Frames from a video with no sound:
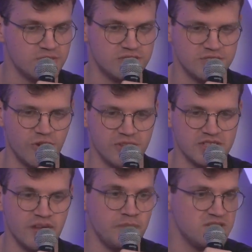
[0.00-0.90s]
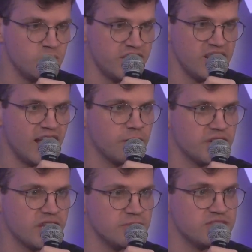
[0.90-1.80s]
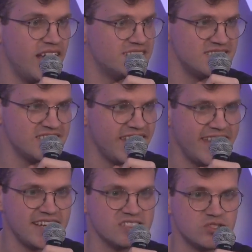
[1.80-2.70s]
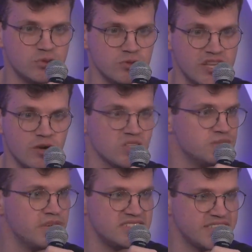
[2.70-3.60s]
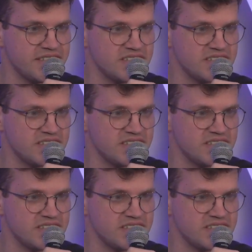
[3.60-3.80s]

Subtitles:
talking to developers what they like when it comes to SDKs, tooling, what's missing in the